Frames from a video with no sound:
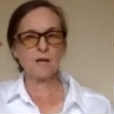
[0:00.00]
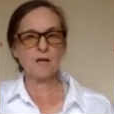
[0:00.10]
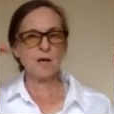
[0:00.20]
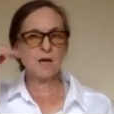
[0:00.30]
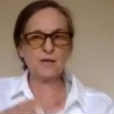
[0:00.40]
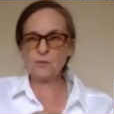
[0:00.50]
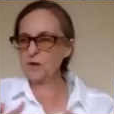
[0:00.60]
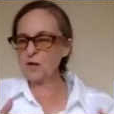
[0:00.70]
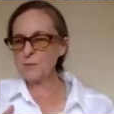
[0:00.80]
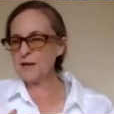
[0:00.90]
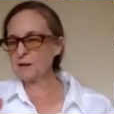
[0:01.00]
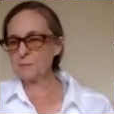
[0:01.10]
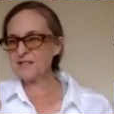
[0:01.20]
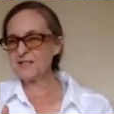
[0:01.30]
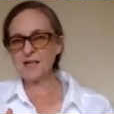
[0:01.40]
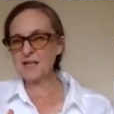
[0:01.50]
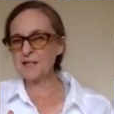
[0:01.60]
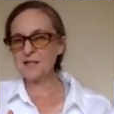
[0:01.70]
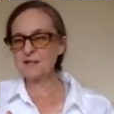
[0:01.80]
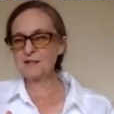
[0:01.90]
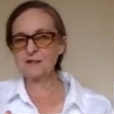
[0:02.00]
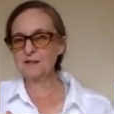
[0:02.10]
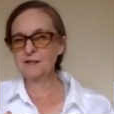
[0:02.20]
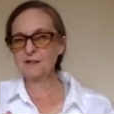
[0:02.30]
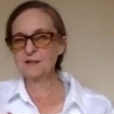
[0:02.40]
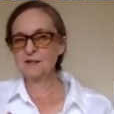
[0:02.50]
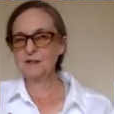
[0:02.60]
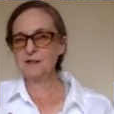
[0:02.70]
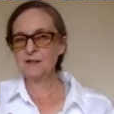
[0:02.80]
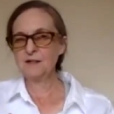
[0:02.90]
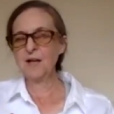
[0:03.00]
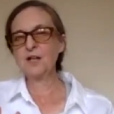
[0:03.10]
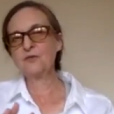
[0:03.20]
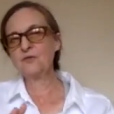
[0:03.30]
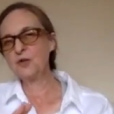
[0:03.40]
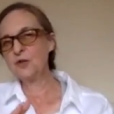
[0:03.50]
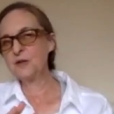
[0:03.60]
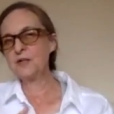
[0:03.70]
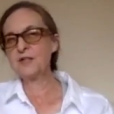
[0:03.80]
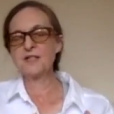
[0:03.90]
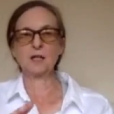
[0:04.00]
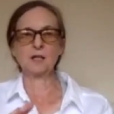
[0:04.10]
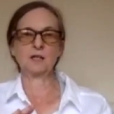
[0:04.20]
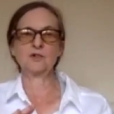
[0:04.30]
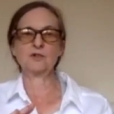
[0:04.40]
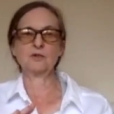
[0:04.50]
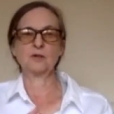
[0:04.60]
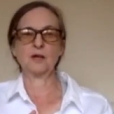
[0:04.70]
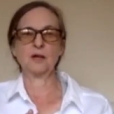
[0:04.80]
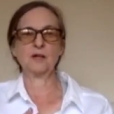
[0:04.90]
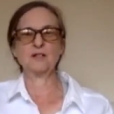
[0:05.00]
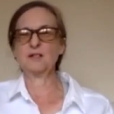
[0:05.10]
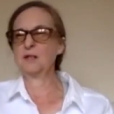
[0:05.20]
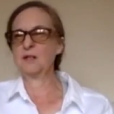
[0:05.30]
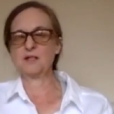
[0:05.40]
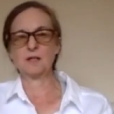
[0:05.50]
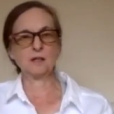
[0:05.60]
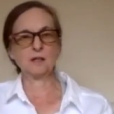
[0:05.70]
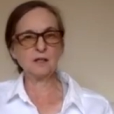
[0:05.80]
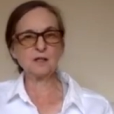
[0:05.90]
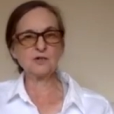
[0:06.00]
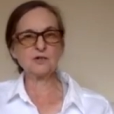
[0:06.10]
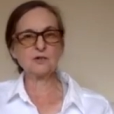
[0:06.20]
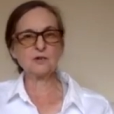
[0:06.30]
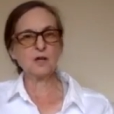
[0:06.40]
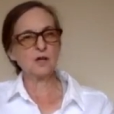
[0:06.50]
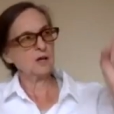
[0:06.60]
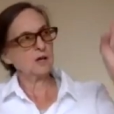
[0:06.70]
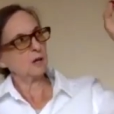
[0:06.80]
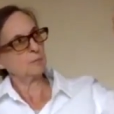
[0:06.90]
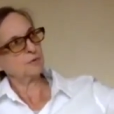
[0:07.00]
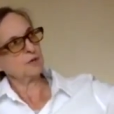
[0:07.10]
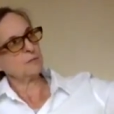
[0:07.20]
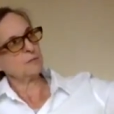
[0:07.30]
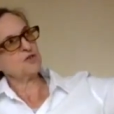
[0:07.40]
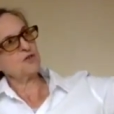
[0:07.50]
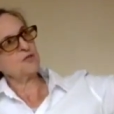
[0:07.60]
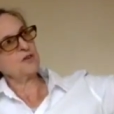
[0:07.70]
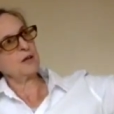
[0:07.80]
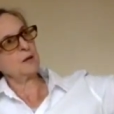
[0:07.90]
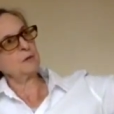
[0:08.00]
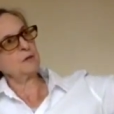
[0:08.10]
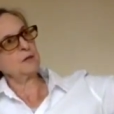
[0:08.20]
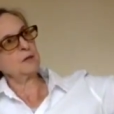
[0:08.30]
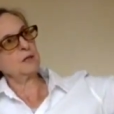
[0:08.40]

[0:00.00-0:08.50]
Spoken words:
And then when I make a mistake, I can view it as a glitch. It's a glitch. I put it in my trophy cabinet.